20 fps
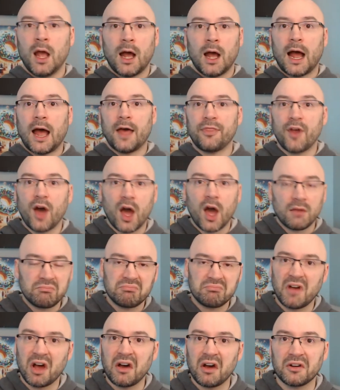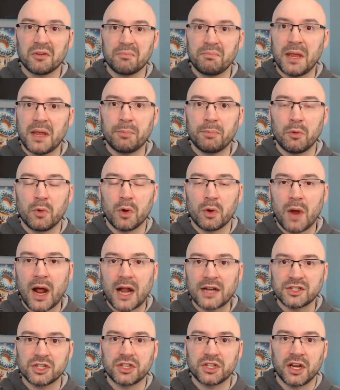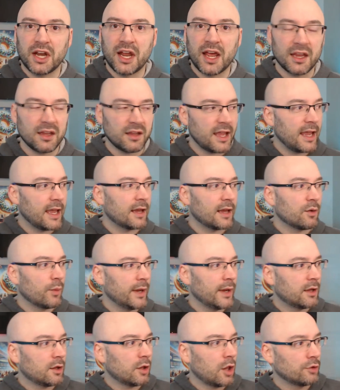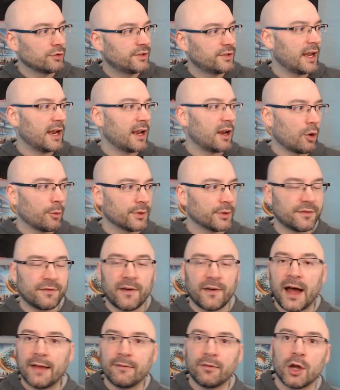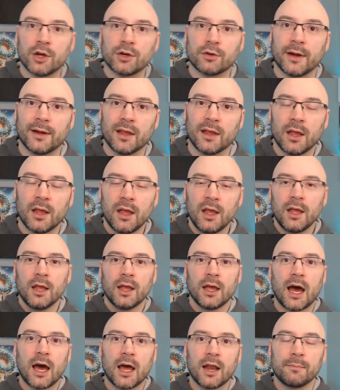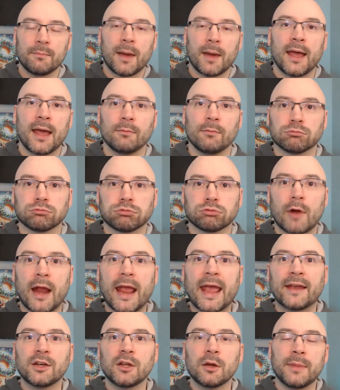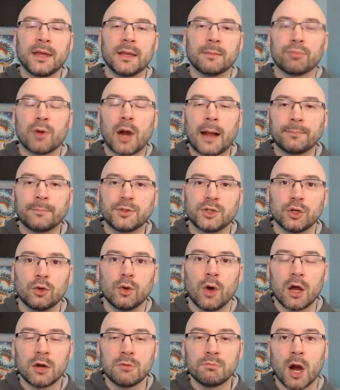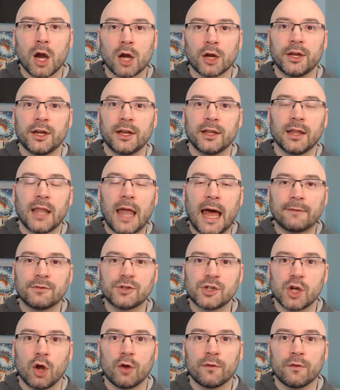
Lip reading: I thought 100 people would watch today, and we closed in on almost 500 on my random impromptu unmarketed live show.